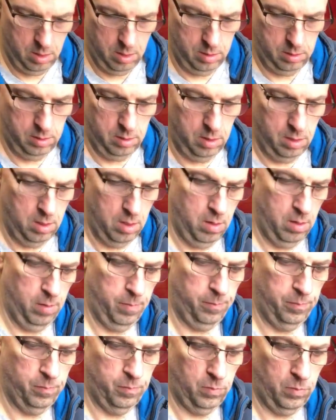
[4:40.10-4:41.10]
sitting there.
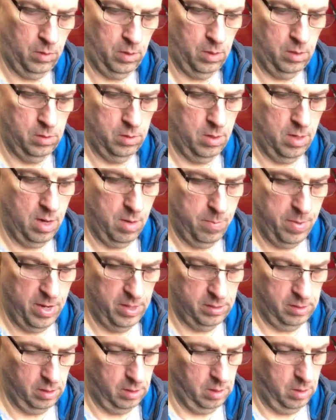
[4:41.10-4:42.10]
So now
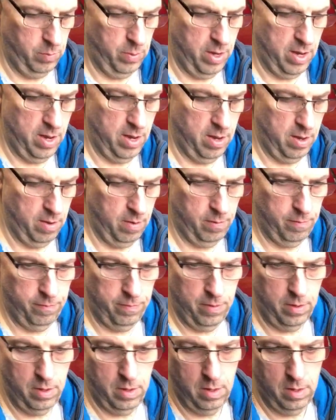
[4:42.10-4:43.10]
basically we have
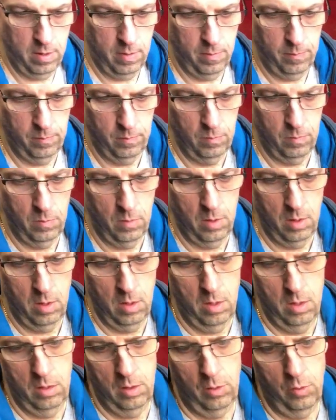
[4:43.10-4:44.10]

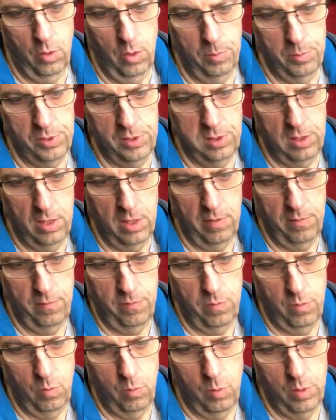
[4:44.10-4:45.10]
the crimp
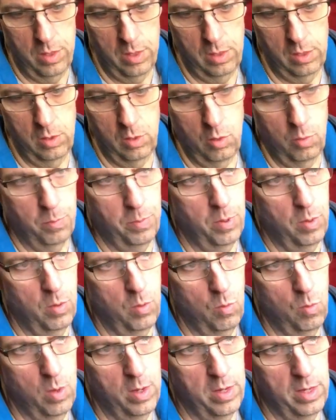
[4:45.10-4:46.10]
sleeve with a loop.
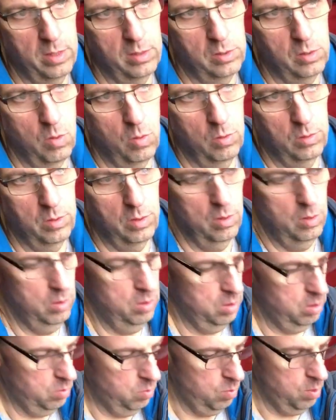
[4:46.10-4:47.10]
One end's going to the
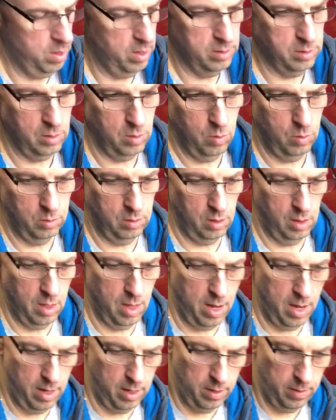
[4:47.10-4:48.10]
hook, one end's going to the
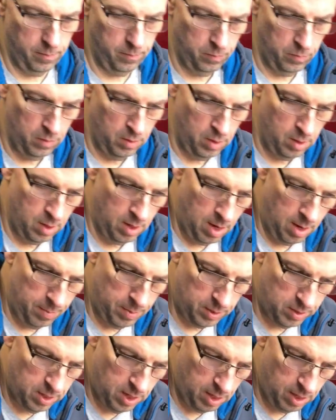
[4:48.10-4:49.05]
line. I'm going to